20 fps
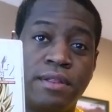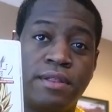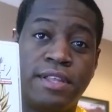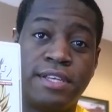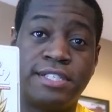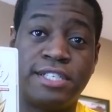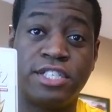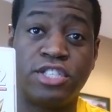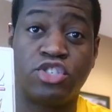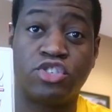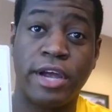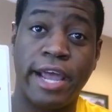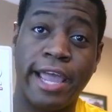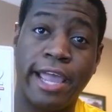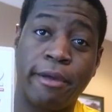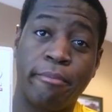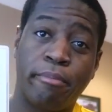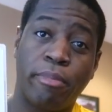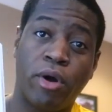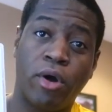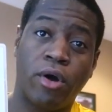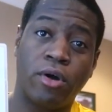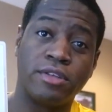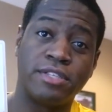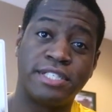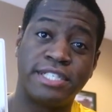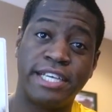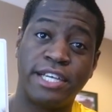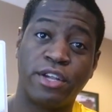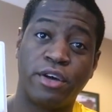This is
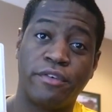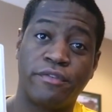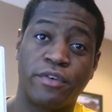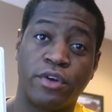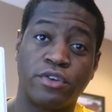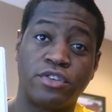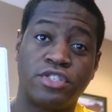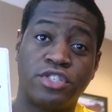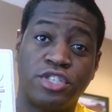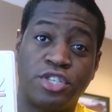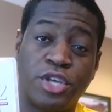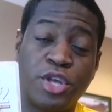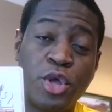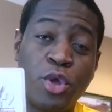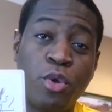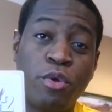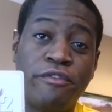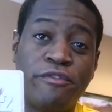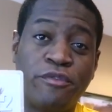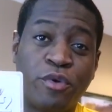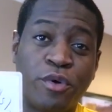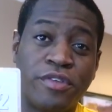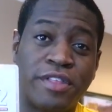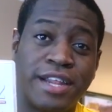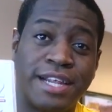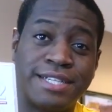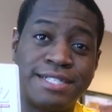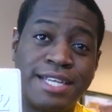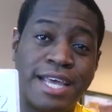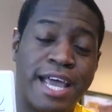Dragonball Xenoverse 2 for the
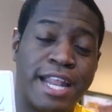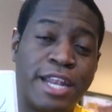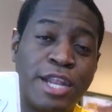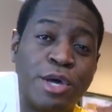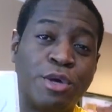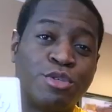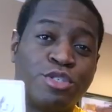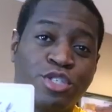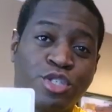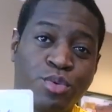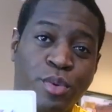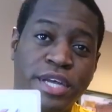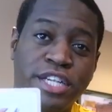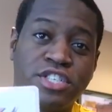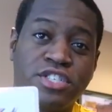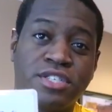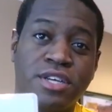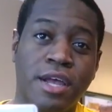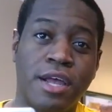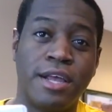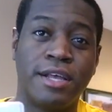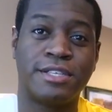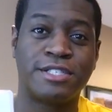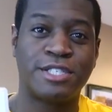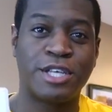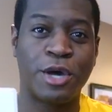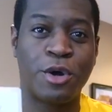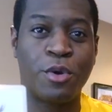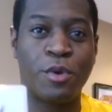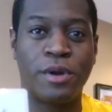Nintendo Switch.
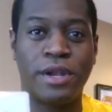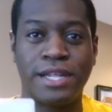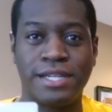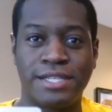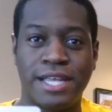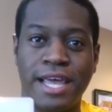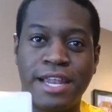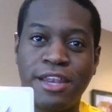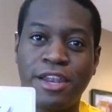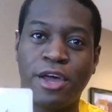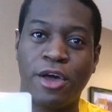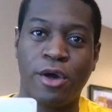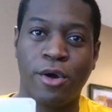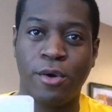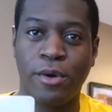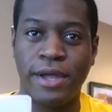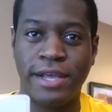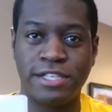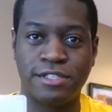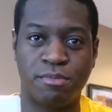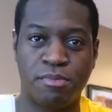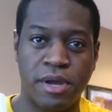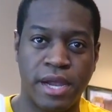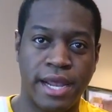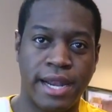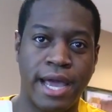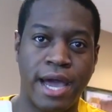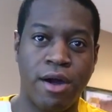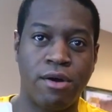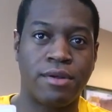So Nintendo is
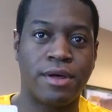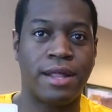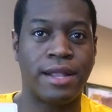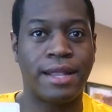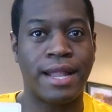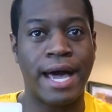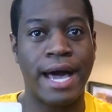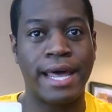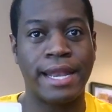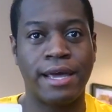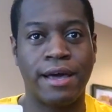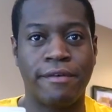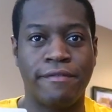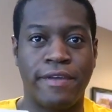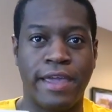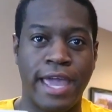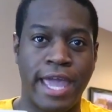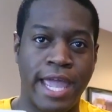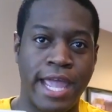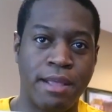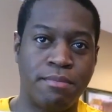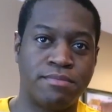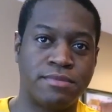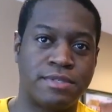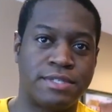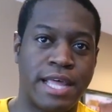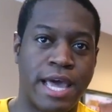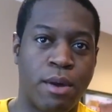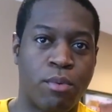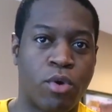bringing out a lot of
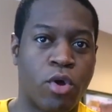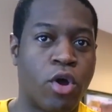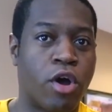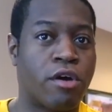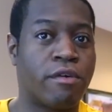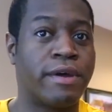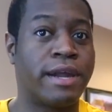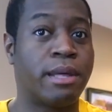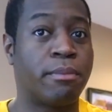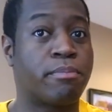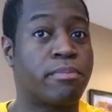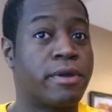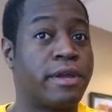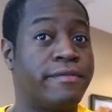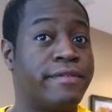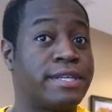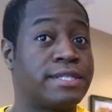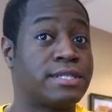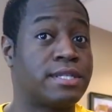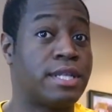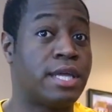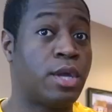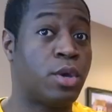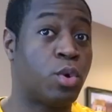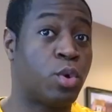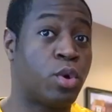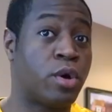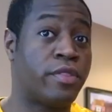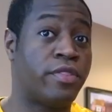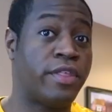games that were already previously
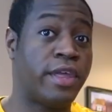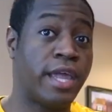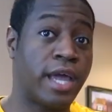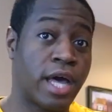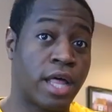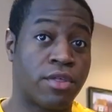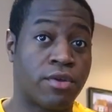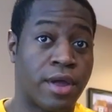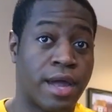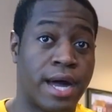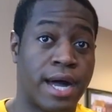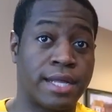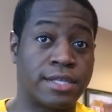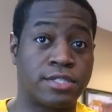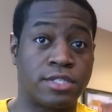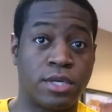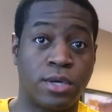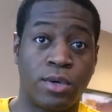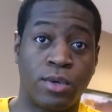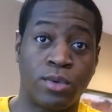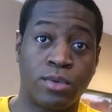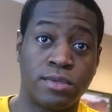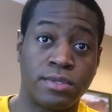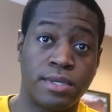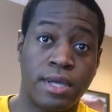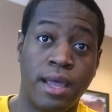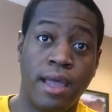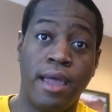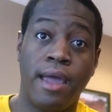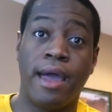on the other consoles,